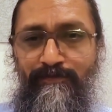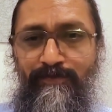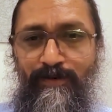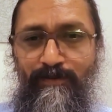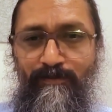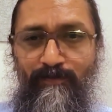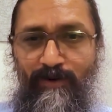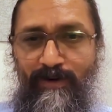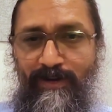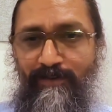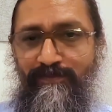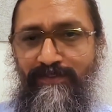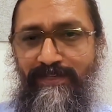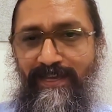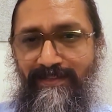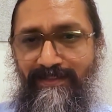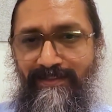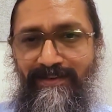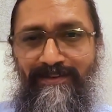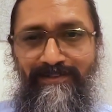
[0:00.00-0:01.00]
from one of the
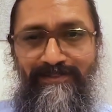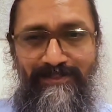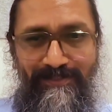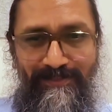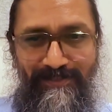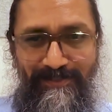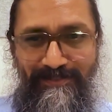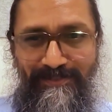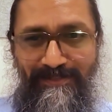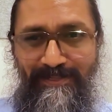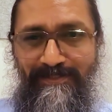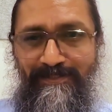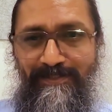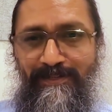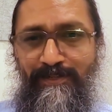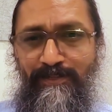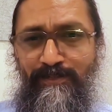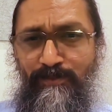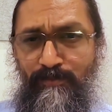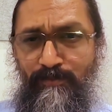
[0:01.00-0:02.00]
other engineers
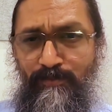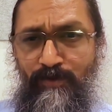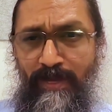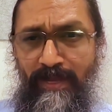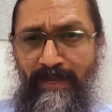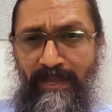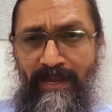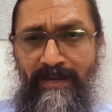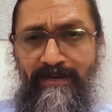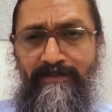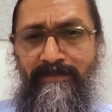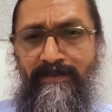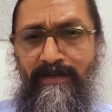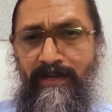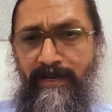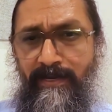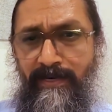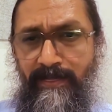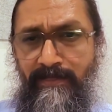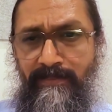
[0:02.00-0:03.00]
yesterday, Subbu, I had the
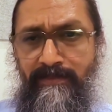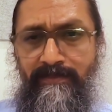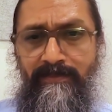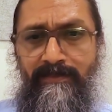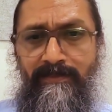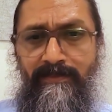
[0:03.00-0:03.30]
connect